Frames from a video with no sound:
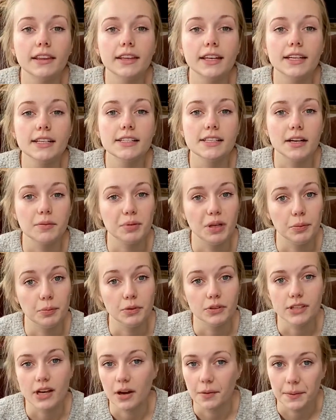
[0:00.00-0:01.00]
things that
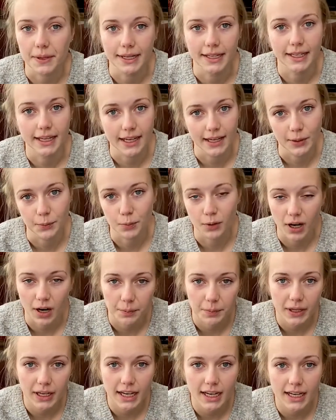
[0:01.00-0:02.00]
people tell me I can't
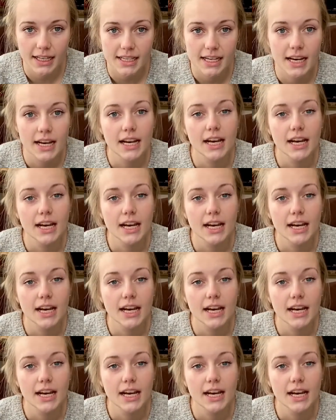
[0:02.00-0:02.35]
propagate,